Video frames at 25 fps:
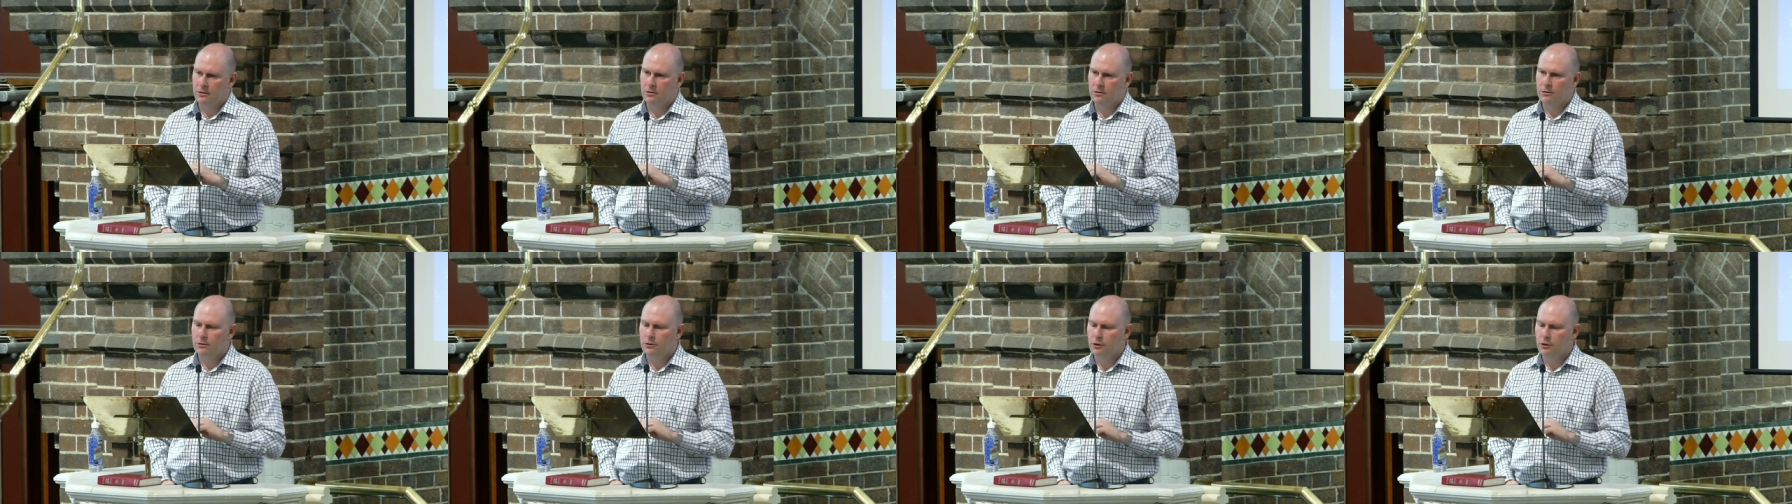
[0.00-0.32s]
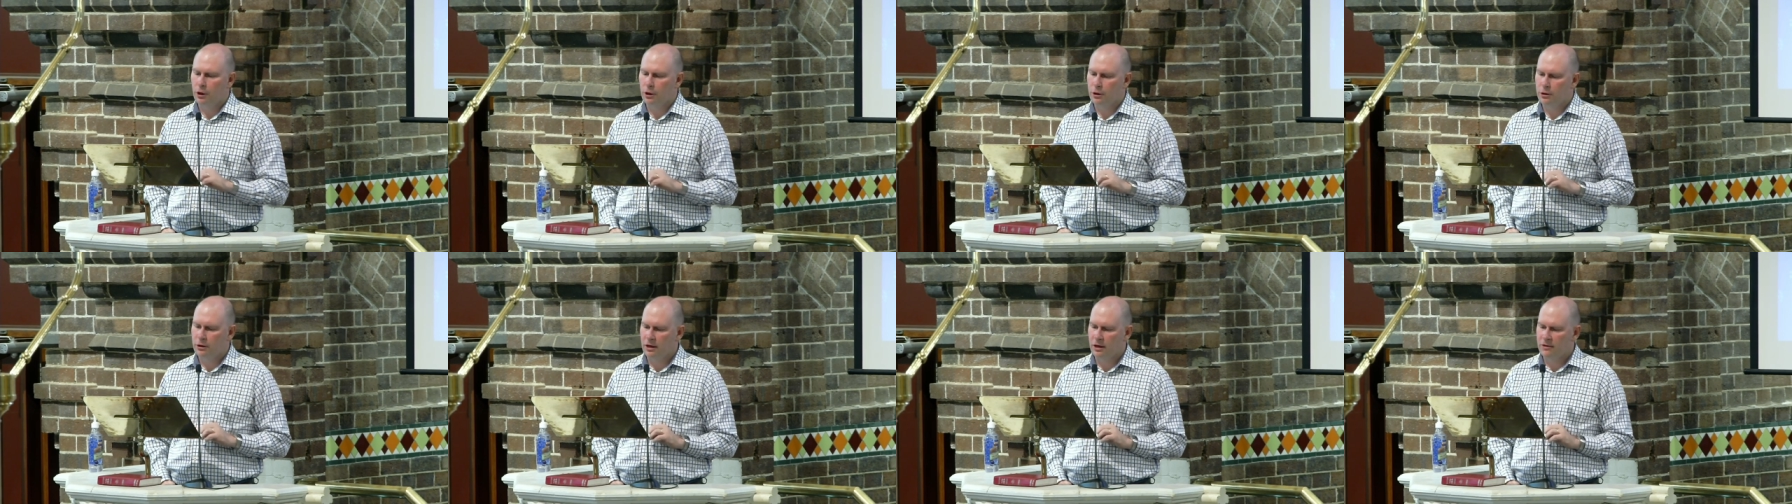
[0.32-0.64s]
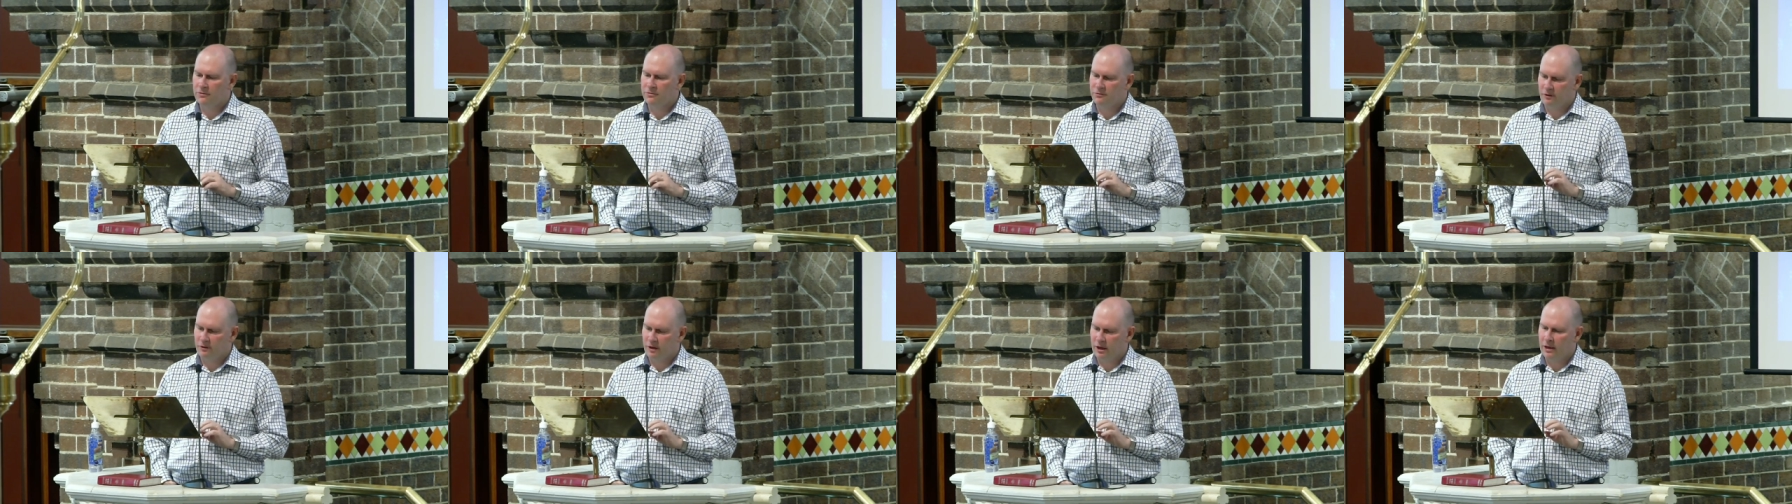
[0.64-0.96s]
Though they
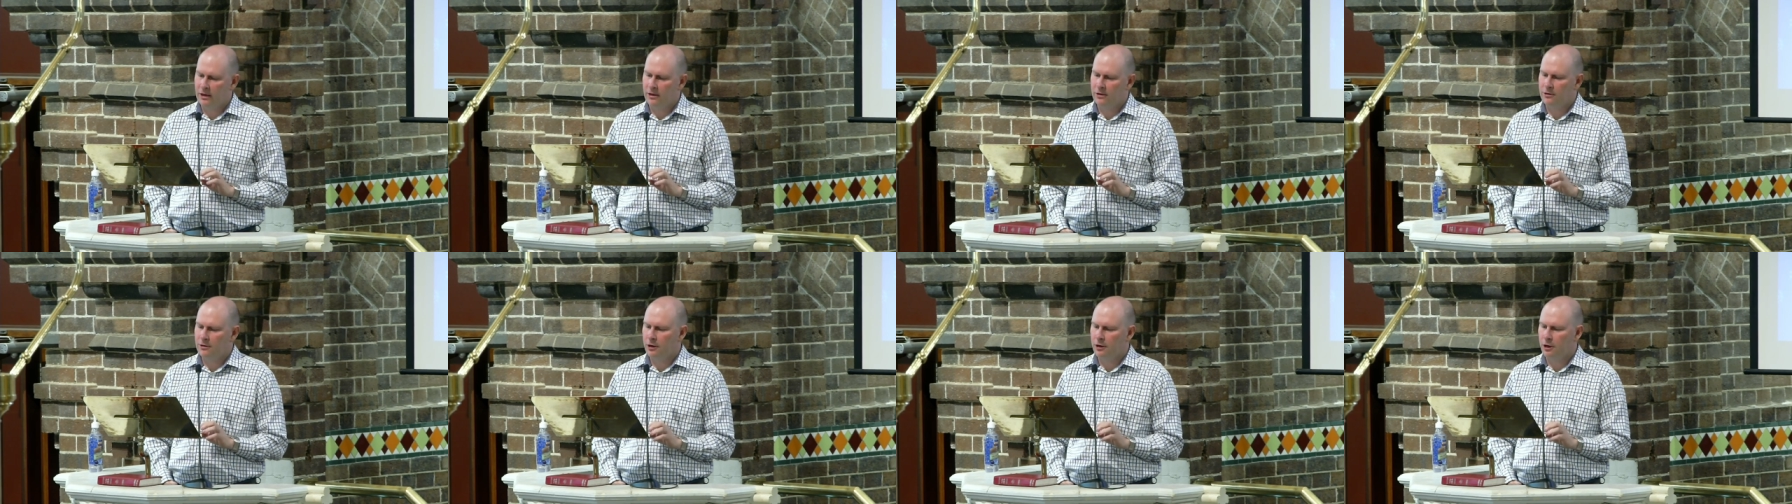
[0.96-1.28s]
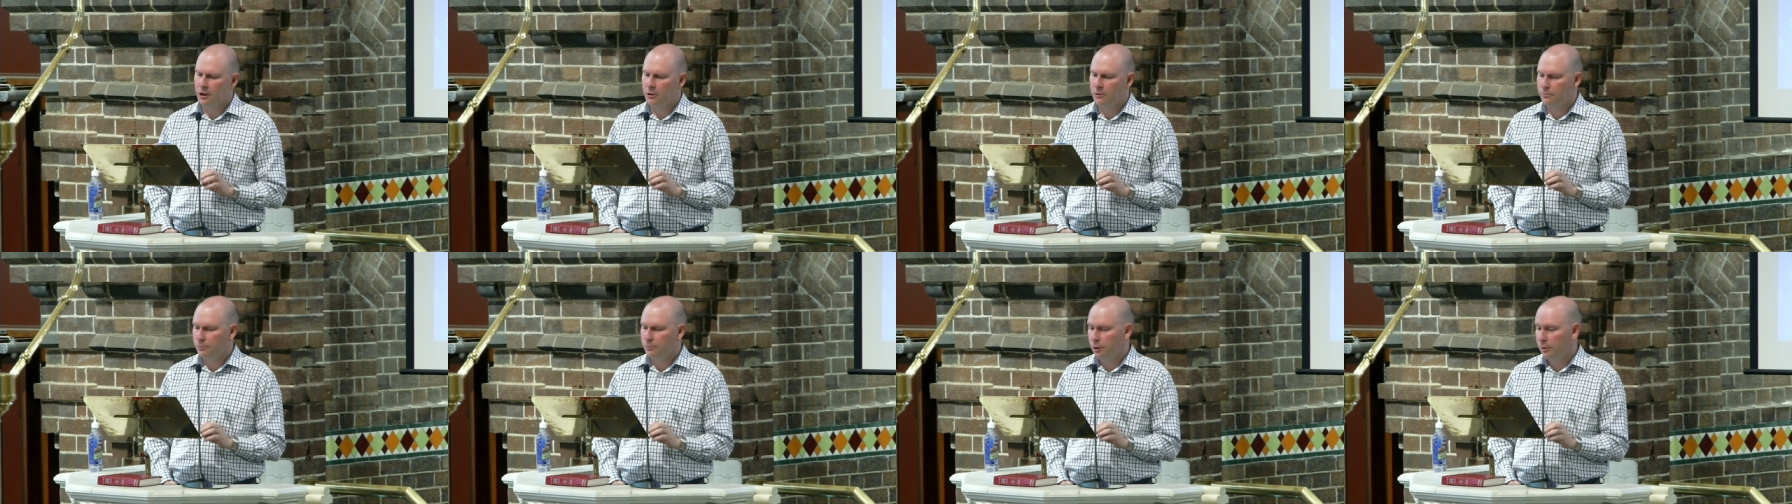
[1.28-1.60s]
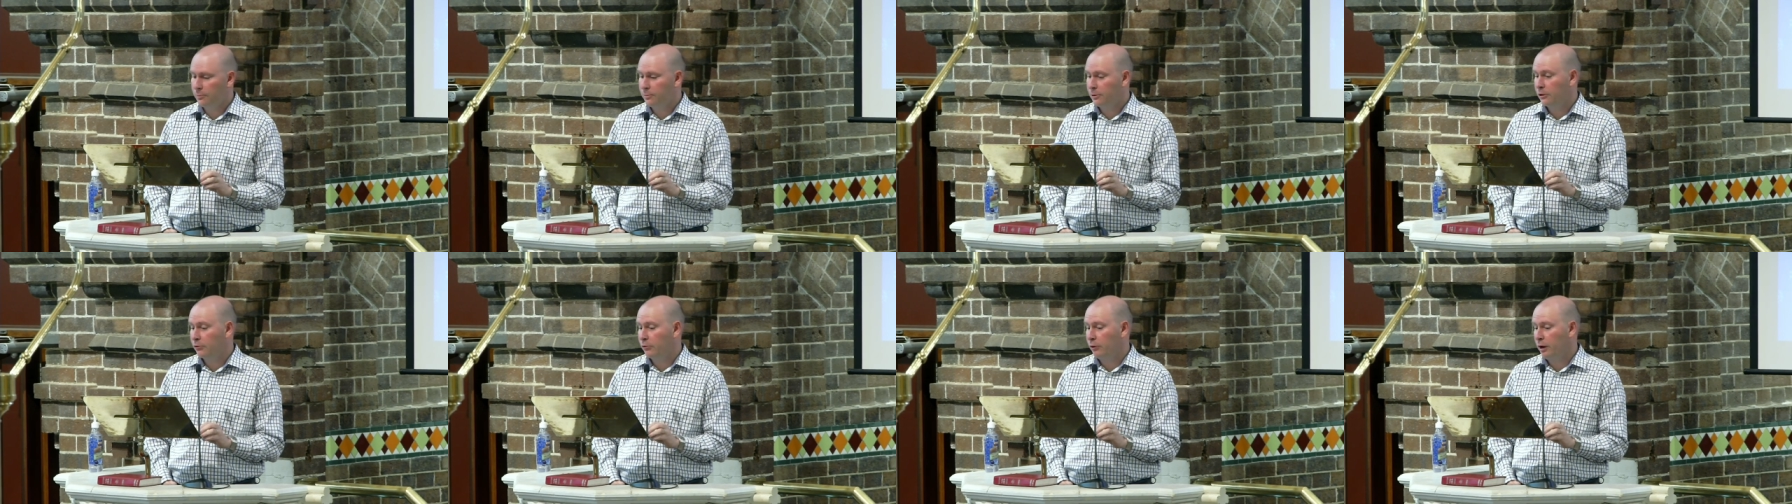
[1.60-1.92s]
found no
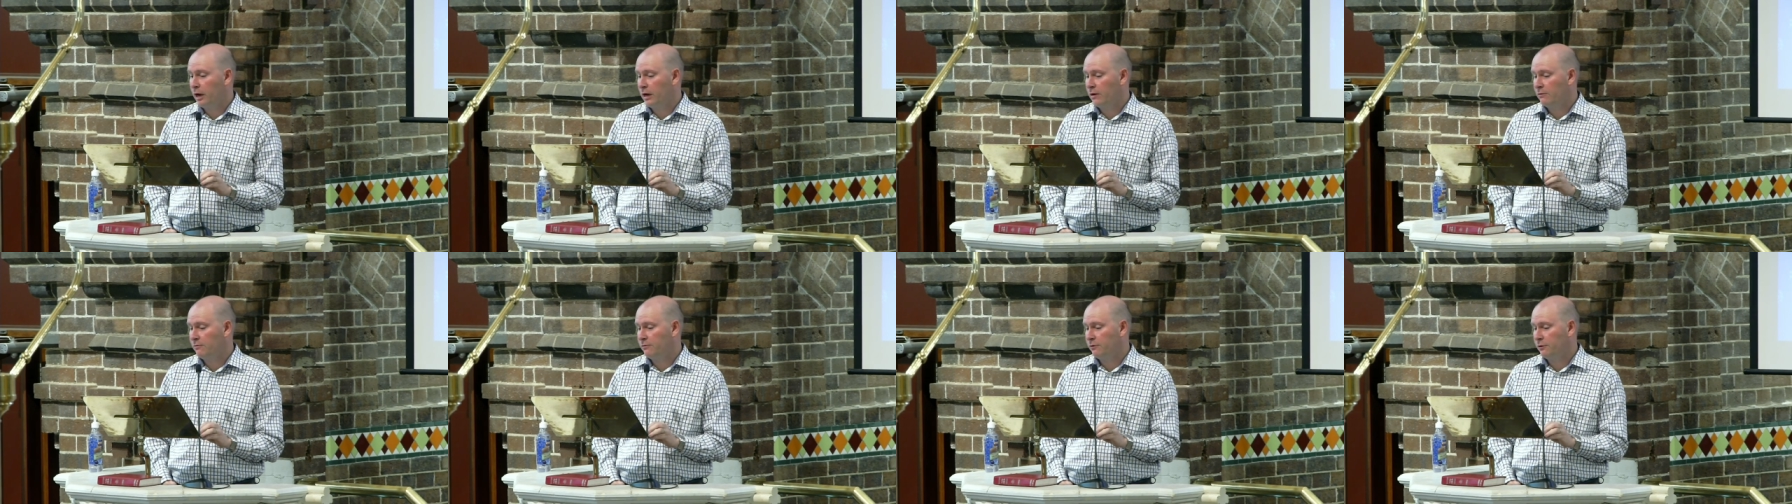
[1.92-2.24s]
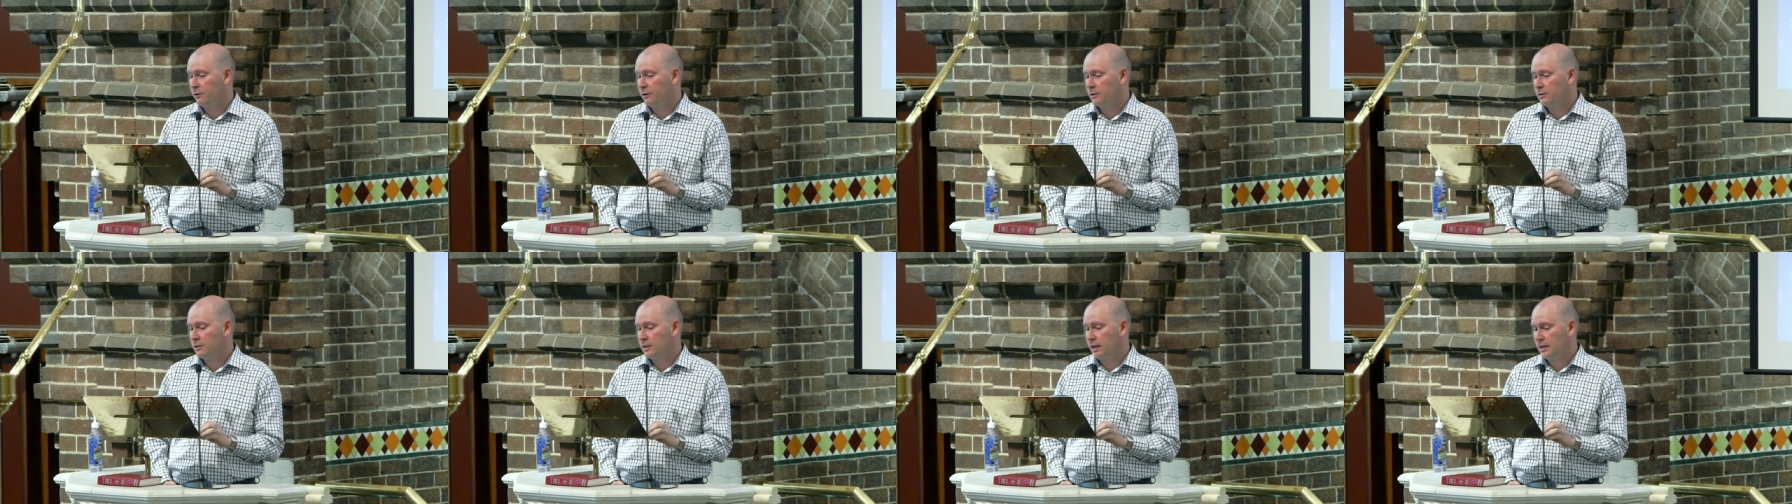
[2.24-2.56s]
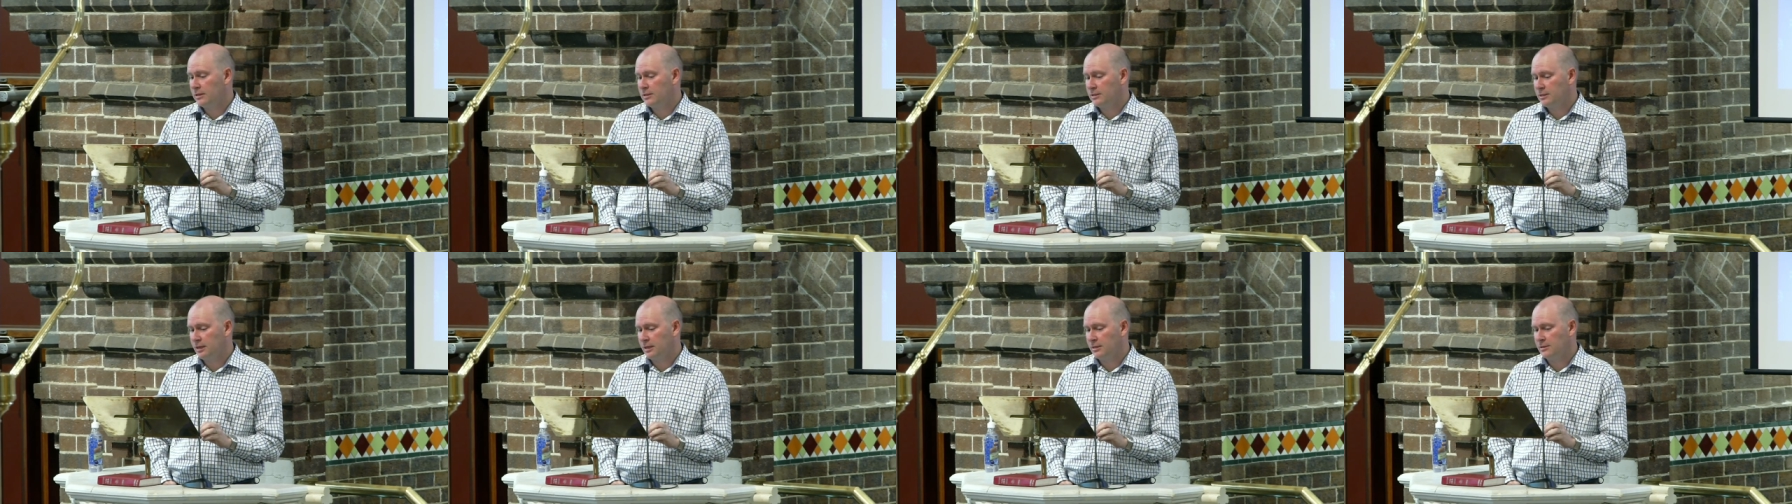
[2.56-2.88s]
proper ground for a death
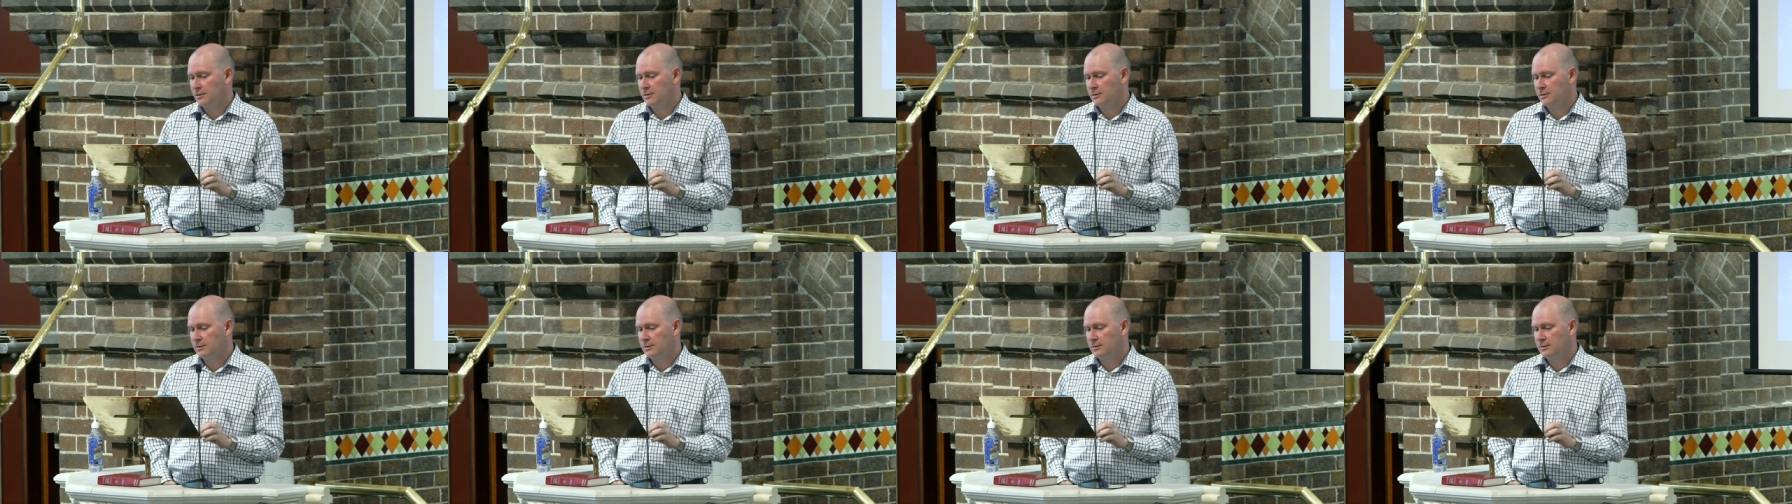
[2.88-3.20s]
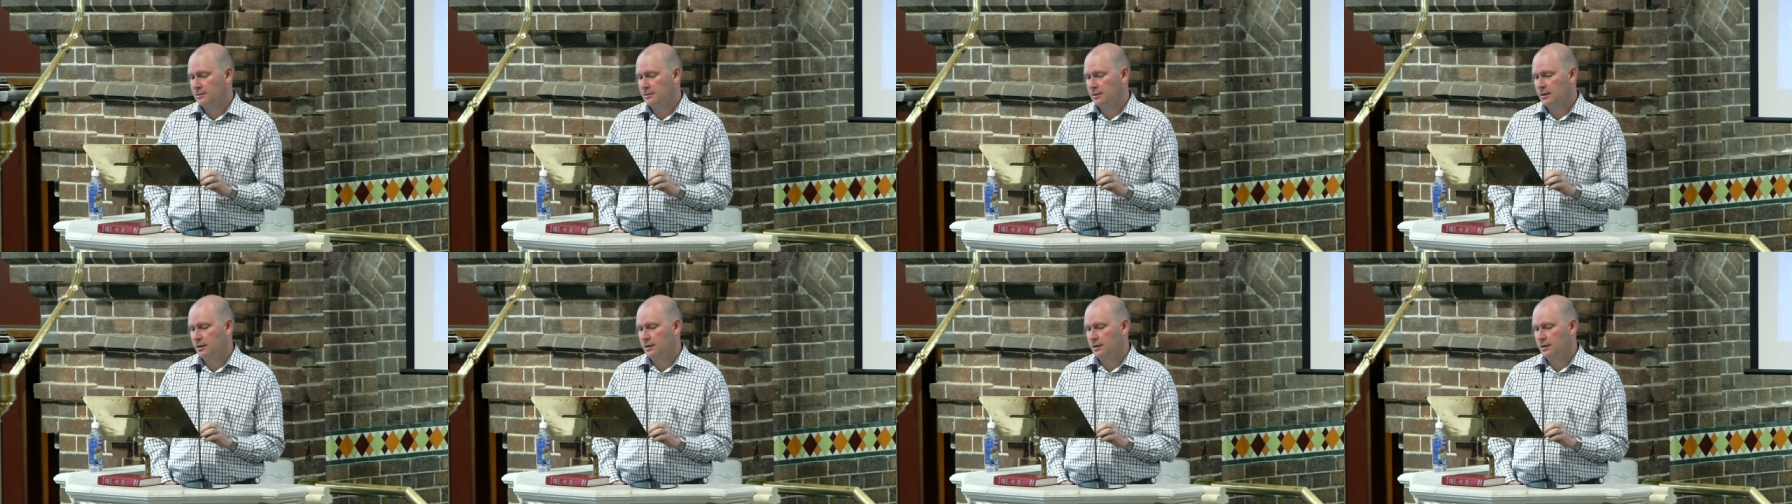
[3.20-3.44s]
sentence,